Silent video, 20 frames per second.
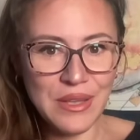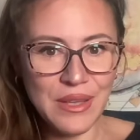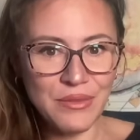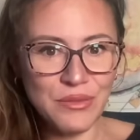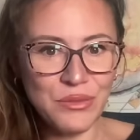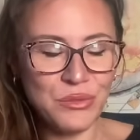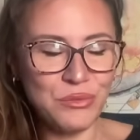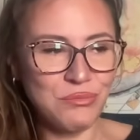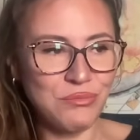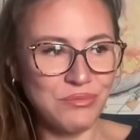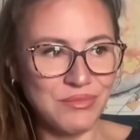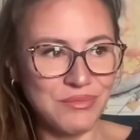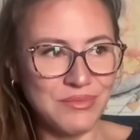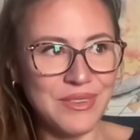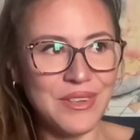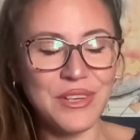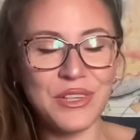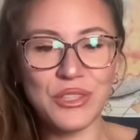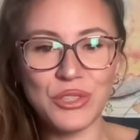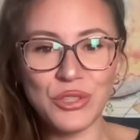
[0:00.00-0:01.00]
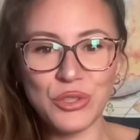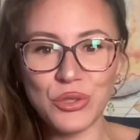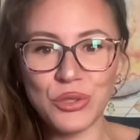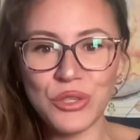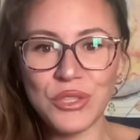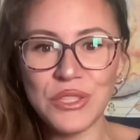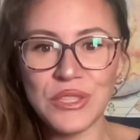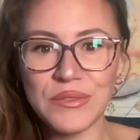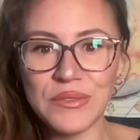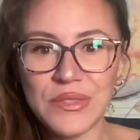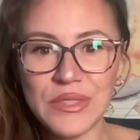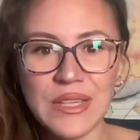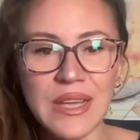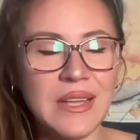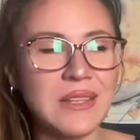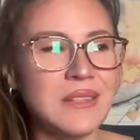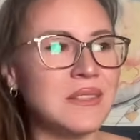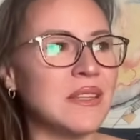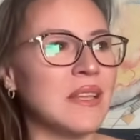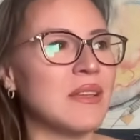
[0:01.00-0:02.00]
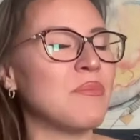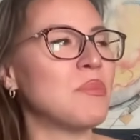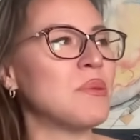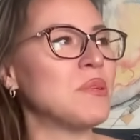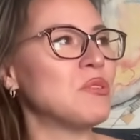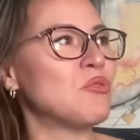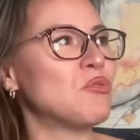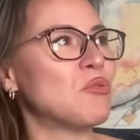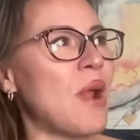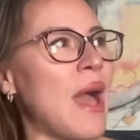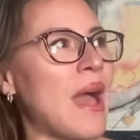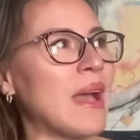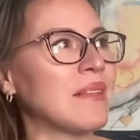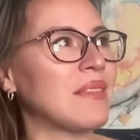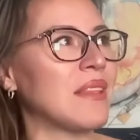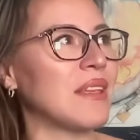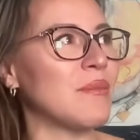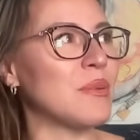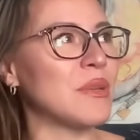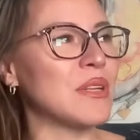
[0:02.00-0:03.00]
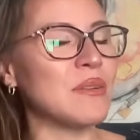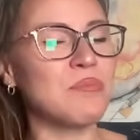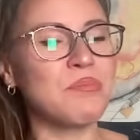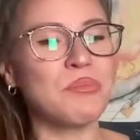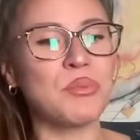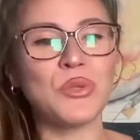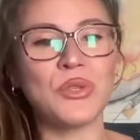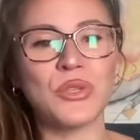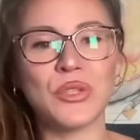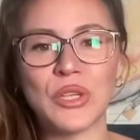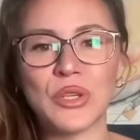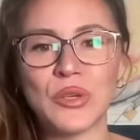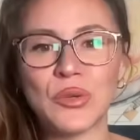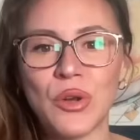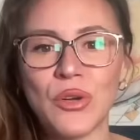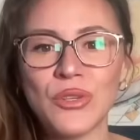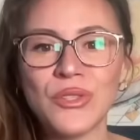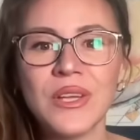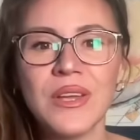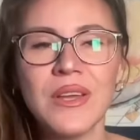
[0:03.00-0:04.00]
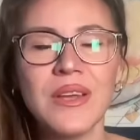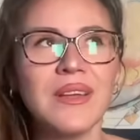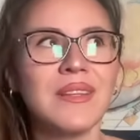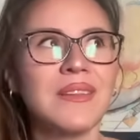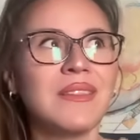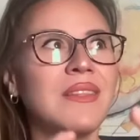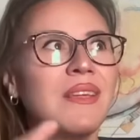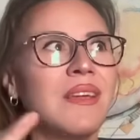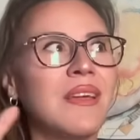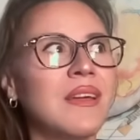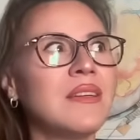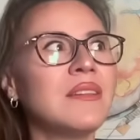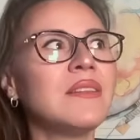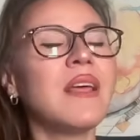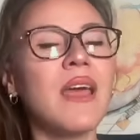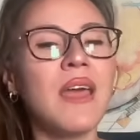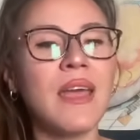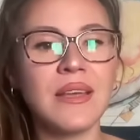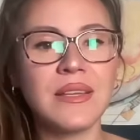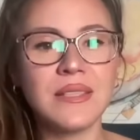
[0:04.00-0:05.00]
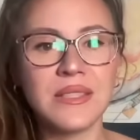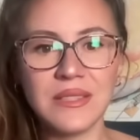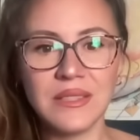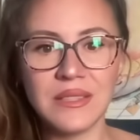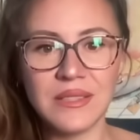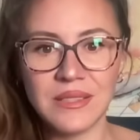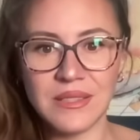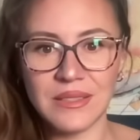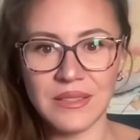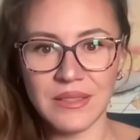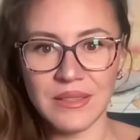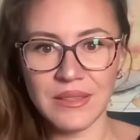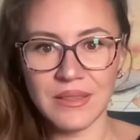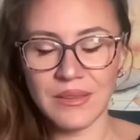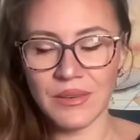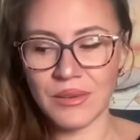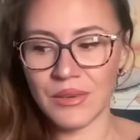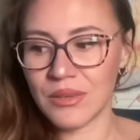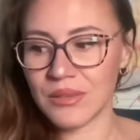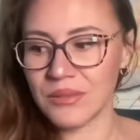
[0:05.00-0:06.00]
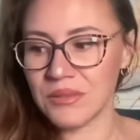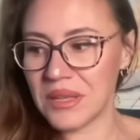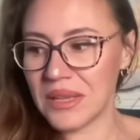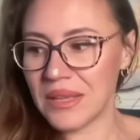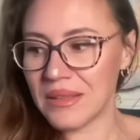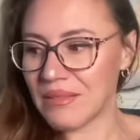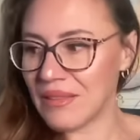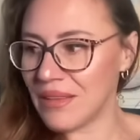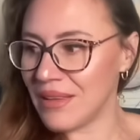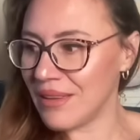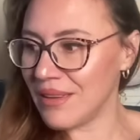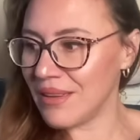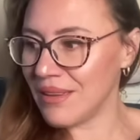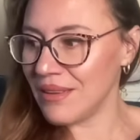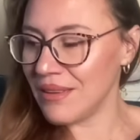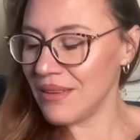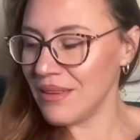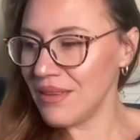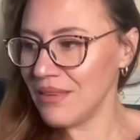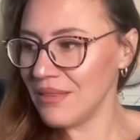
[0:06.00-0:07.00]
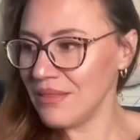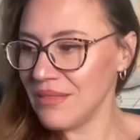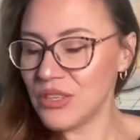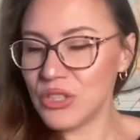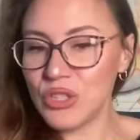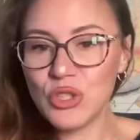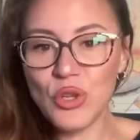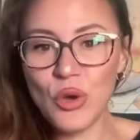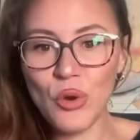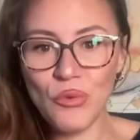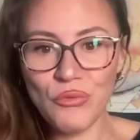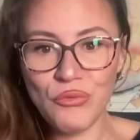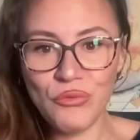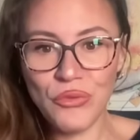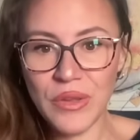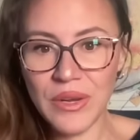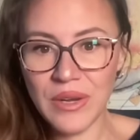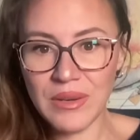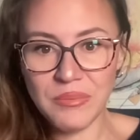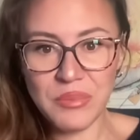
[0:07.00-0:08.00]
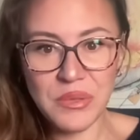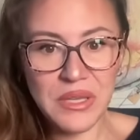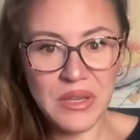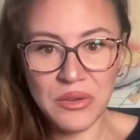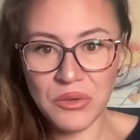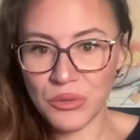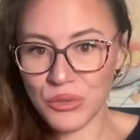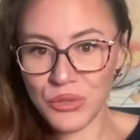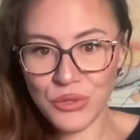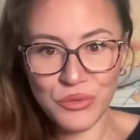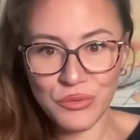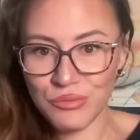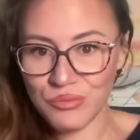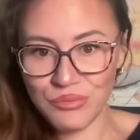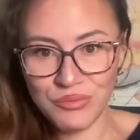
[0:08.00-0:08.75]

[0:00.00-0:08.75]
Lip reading: You've heard stories of saints, they've been dragged, they've been put on a cross, they're in ecstasy, or there's no fear, because